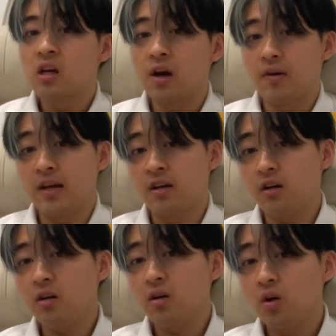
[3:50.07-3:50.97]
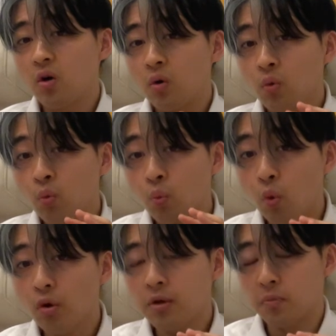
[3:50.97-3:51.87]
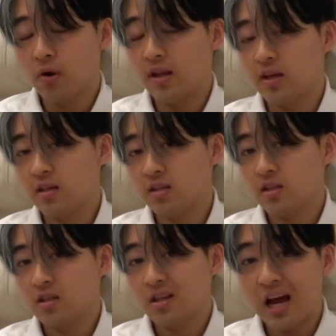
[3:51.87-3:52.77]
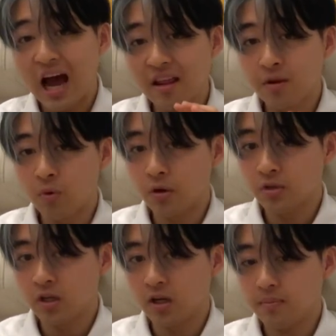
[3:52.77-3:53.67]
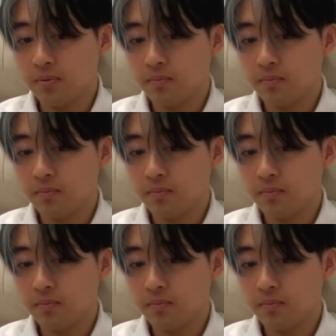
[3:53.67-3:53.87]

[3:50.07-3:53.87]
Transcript: Careca wore the Morelias at the World Cup.